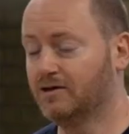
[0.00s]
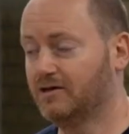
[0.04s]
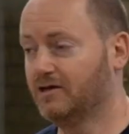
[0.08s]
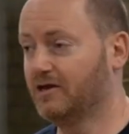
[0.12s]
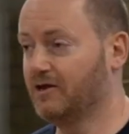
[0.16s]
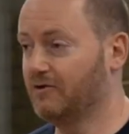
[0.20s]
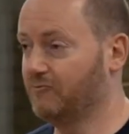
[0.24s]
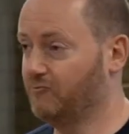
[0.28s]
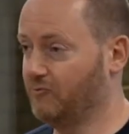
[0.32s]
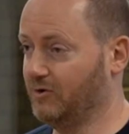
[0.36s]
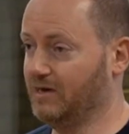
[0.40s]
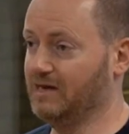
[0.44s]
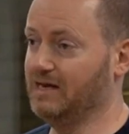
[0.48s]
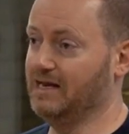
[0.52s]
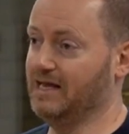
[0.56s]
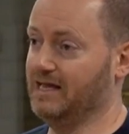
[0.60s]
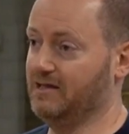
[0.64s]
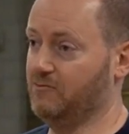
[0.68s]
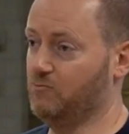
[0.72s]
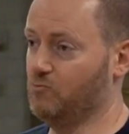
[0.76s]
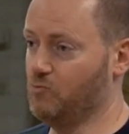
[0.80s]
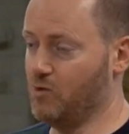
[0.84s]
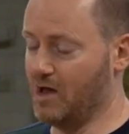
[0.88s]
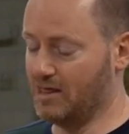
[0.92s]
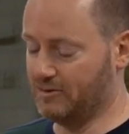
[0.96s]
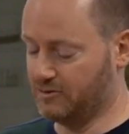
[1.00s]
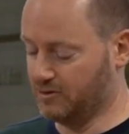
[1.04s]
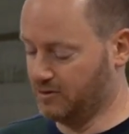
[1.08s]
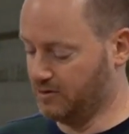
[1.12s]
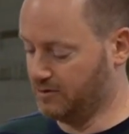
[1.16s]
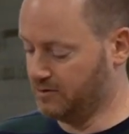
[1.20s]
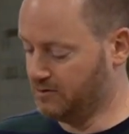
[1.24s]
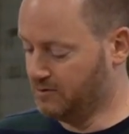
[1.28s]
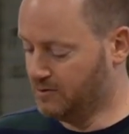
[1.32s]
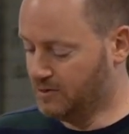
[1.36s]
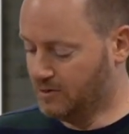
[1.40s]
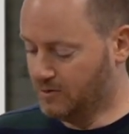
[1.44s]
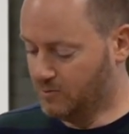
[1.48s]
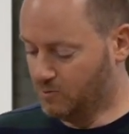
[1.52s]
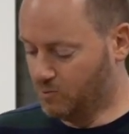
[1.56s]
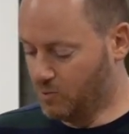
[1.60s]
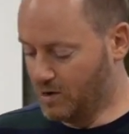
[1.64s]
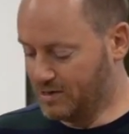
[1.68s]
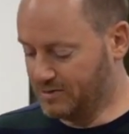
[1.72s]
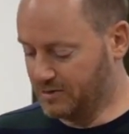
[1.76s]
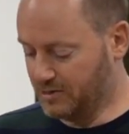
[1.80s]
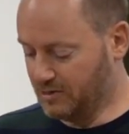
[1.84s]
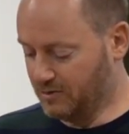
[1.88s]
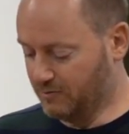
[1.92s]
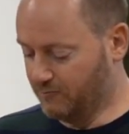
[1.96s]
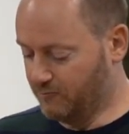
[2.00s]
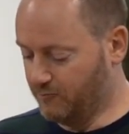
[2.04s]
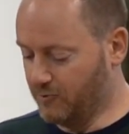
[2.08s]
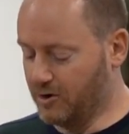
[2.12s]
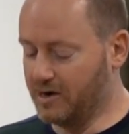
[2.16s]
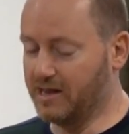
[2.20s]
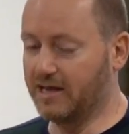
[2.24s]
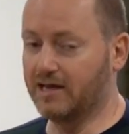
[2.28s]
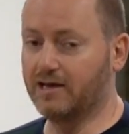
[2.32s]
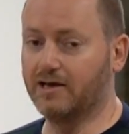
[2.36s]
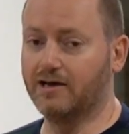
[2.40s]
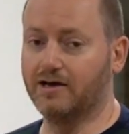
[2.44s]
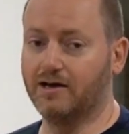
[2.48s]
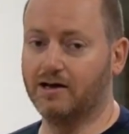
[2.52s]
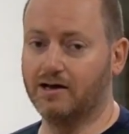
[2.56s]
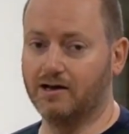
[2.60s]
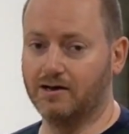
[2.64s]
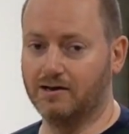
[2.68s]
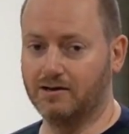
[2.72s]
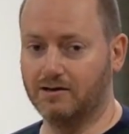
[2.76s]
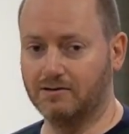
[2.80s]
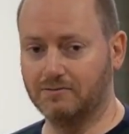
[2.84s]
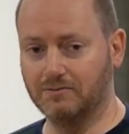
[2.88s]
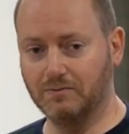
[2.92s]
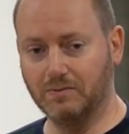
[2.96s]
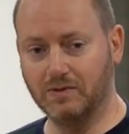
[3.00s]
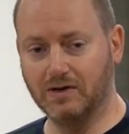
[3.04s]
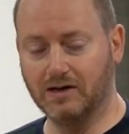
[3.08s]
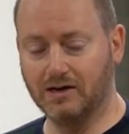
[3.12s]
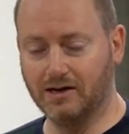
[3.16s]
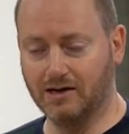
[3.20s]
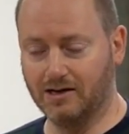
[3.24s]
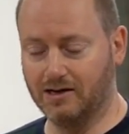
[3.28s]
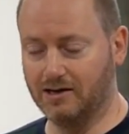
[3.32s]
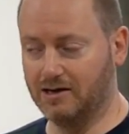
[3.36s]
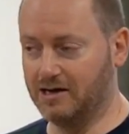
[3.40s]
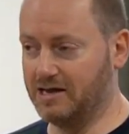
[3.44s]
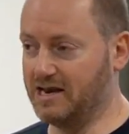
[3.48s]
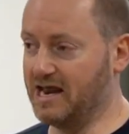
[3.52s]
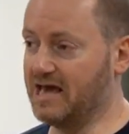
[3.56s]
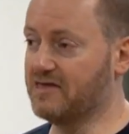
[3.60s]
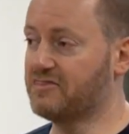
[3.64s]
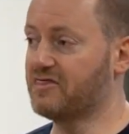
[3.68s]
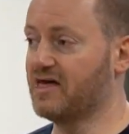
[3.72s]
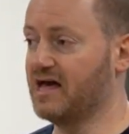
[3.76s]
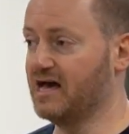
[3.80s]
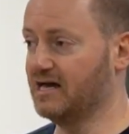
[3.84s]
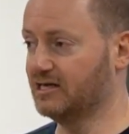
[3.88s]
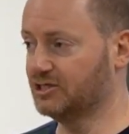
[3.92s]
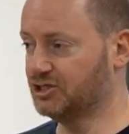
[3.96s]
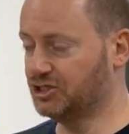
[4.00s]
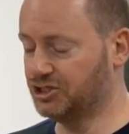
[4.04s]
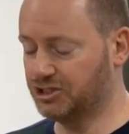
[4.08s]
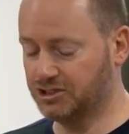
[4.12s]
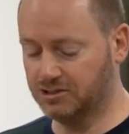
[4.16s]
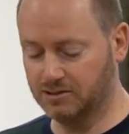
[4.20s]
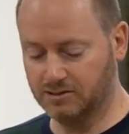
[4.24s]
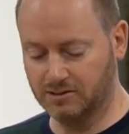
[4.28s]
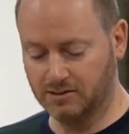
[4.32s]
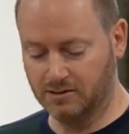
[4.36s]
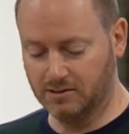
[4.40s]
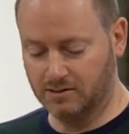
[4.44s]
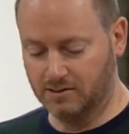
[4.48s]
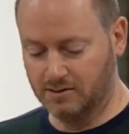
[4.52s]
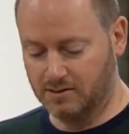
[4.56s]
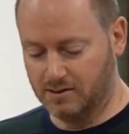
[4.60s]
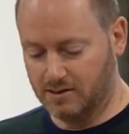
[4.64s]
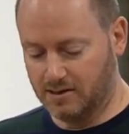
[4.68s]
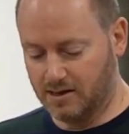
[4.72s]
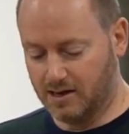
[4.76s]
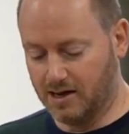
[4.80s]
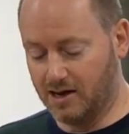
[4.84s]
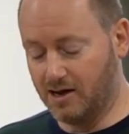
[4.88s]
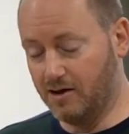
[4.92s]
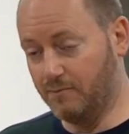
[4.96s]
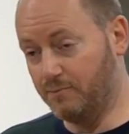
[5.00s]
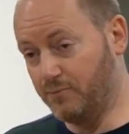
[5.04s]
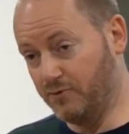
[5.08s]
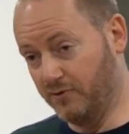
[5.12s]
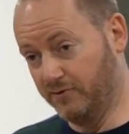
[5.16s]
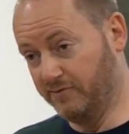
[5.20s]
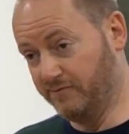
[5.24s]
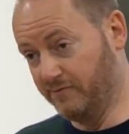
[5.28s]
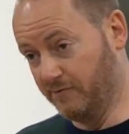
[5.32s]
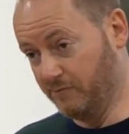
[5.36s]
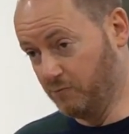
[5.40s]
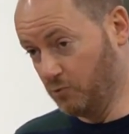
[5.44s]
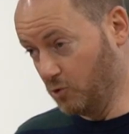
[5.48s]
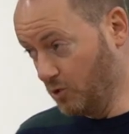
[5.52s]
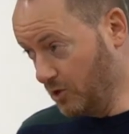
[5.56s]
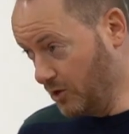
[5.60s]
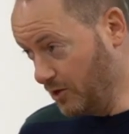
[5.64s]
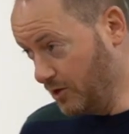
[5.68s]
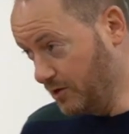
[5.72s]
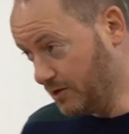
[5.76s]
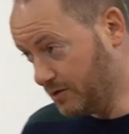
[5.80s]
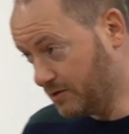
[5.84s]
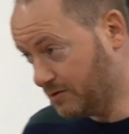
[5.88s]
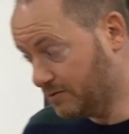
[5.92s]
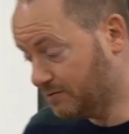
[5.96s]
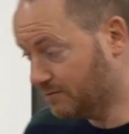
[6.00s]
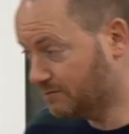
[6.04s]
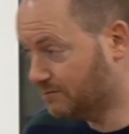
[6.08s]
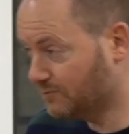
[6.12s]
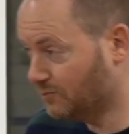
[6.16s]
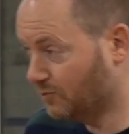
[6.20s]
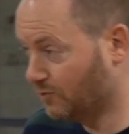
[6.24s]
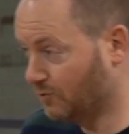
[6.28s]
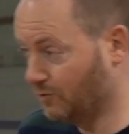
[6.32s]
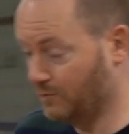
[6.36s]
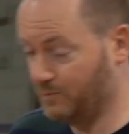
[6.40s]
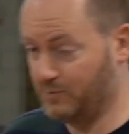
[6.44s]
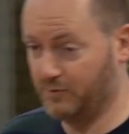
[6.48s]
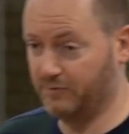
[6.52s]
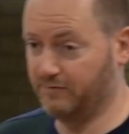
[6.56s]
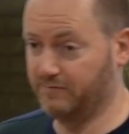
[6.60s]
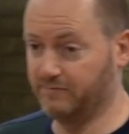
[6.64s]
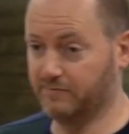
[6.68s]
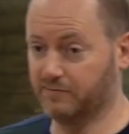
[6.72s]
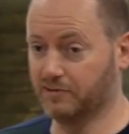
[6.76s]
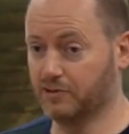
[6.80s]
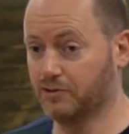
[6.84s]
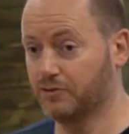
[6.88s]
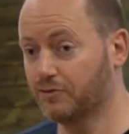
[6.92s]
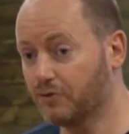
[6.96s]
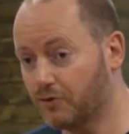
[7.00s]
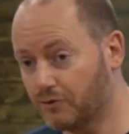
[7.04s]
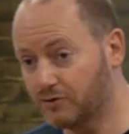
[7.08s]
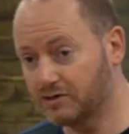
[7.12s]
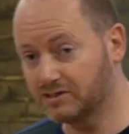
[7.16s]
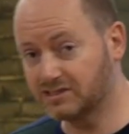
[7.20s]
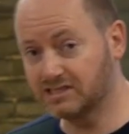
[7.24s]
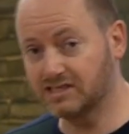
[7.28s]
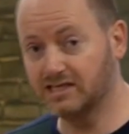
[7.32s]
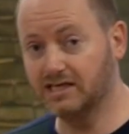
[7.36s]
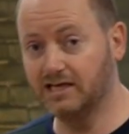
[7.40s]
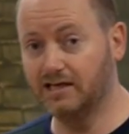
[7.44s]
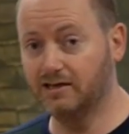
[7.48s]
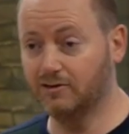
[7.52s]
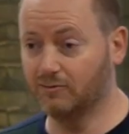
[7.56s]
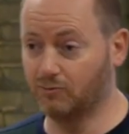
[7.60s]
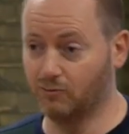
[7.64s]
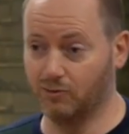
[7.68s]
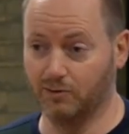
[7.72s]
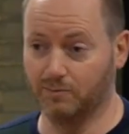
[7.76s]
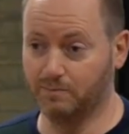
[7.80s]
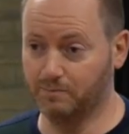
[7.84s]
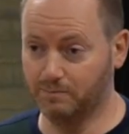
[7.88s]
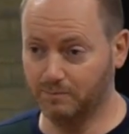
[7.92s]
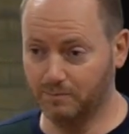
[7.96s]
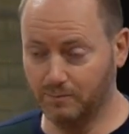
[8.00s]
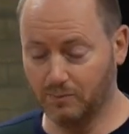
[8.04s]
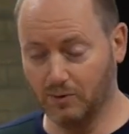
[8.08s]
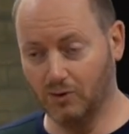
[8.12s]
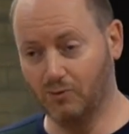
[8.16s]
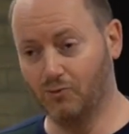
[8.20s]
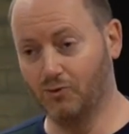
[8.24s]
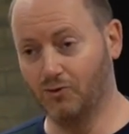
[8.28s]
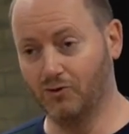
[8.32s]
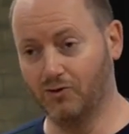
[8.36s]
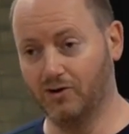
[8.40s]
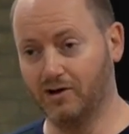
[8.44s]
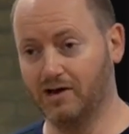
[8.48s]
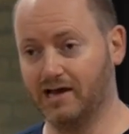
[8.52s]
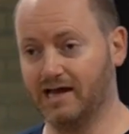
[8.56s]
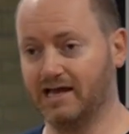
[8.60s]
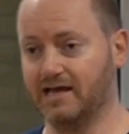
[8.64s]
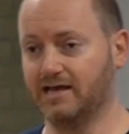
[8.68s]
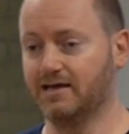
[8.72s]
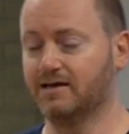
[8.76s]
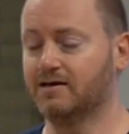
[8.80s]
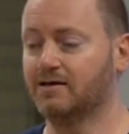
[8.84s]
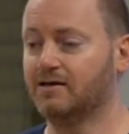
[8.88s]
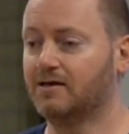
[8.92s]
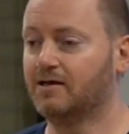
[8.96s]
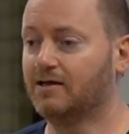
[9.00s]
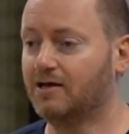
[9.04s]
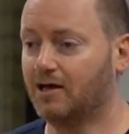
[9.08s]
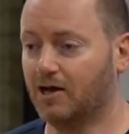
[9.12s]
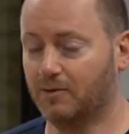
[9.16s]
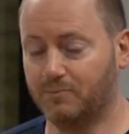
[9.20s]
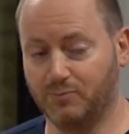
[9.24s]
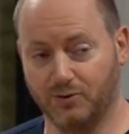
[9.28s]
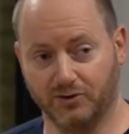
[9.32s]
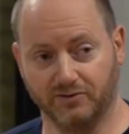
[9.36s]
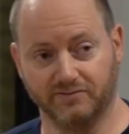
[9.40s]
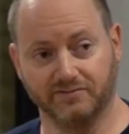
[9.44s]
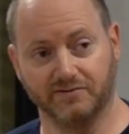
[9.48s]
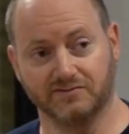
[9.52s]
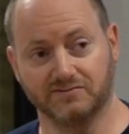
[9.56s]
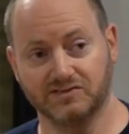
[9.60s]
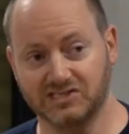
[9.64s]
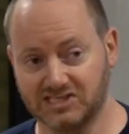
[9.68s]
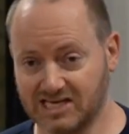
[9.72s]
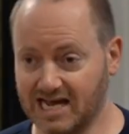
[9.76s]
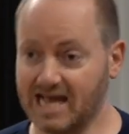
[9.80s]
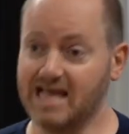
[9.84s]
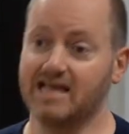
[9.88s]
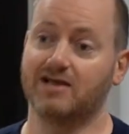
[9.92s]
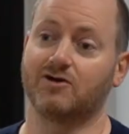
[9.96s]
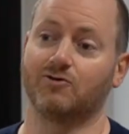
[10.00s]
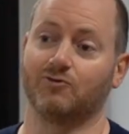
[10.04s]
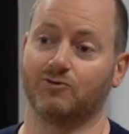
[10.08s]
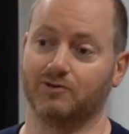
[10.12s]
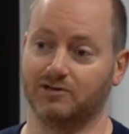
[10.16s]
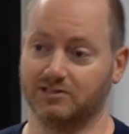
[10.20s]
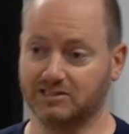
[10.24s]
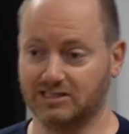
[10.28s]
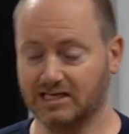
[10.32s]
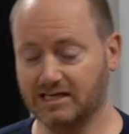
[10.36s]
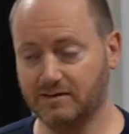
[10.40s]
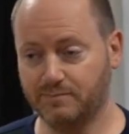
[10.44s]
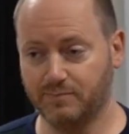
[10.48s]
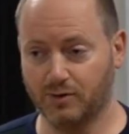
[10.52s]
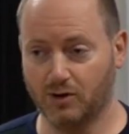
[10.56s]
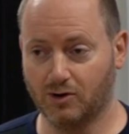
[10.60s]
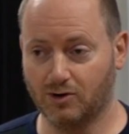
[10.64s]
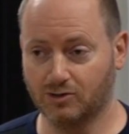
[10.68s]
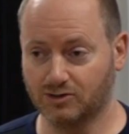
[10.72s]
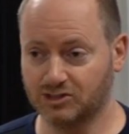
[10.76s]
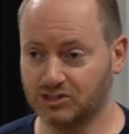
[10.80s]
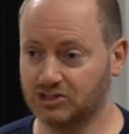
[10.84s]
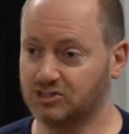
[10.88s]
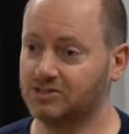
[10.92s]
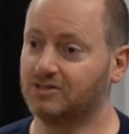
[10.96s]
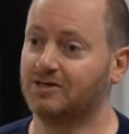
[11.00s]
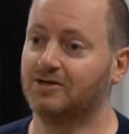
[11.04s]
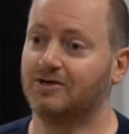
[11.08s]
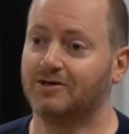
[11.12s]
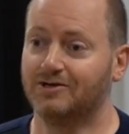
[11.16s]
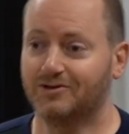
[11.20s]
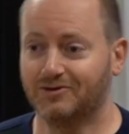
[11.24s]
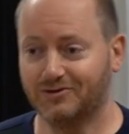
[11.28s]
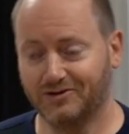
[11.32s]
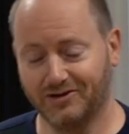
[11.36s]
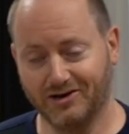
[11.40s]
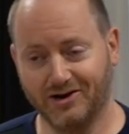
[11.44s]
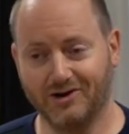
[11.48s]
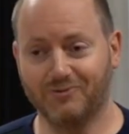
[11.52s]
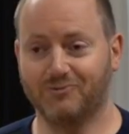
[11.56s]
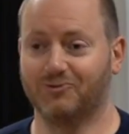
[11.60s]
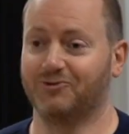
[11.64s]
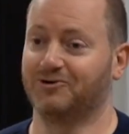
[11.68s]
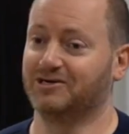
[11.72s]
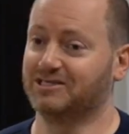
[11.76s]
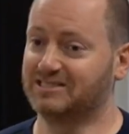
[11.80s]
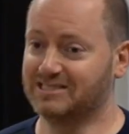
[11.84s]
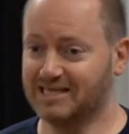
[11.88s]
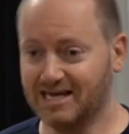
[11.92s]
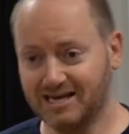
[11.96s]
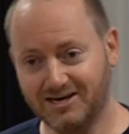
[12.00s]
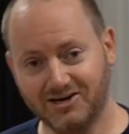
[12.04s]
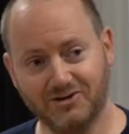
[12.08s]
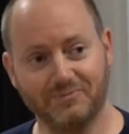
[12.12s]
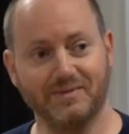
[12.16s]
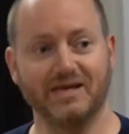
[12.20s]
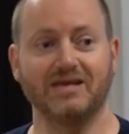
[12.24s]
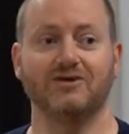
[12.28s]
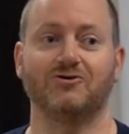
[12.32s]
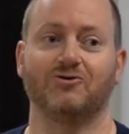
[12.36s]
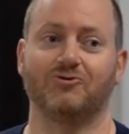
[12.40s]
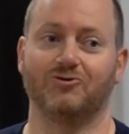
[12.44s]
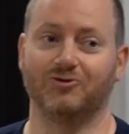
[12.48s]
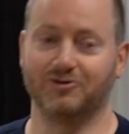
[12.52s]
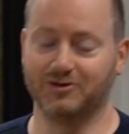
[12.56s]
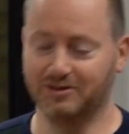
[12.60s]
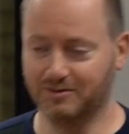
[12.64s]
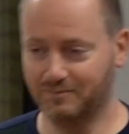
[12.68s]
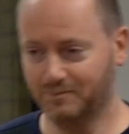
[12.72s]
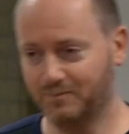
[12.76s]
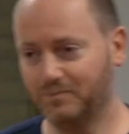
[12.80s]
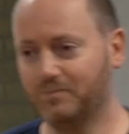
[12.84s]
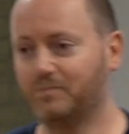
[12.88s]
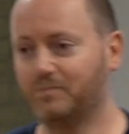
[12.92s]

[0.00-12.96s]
You know, really, whether you're running an F-hash proof of work, or a proof of authority, or a proof of stake, or a DPoS, you know, or a Tendermint, or a